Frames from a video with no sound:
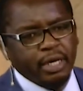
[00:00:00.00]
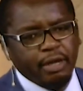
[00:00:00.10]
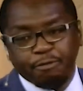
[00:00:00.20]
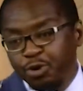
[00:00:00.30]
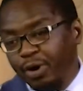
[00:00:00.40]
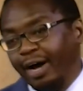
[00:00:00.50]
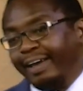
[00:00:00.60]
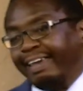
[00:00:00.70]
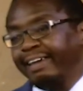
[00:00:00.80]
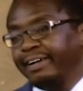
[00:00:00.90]
If you are
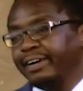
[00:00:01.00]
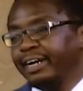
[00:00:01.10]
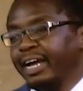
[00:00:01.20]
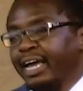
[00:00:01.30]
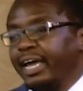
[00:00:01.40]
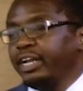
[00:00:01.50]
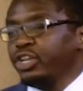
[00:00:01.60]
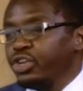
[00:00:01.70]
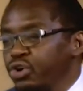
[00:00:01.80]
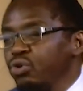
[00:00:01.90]
here and
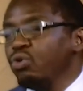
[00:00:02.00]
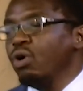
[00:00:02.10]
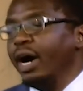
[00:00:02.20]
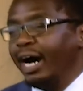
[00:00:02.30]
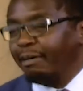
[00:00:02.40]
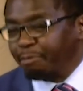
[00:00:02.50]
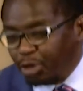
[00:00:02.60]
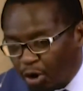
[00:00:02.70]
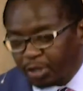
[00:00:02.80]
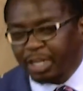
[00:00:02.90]
you have
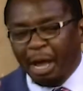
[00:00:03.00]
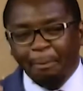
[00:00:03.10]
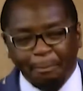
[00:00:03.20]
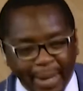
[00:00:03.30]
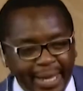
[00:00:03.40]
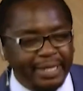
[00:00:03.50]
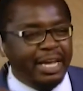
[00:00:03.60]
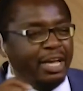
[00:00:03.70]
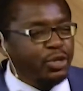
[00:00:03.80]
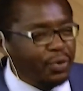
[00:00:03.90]
not bent
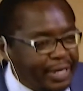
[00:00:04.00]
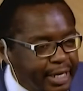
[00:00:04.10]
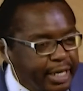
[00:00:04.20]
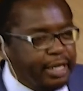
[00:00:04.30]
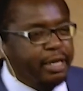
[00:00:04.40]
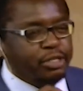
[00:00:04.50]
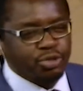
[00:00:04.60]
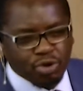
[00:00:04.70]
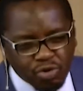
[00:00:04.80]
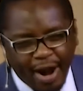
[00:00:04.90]
your knee
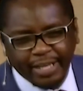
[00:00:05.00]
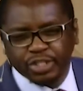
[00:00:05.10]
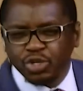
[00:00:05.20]
to Christ,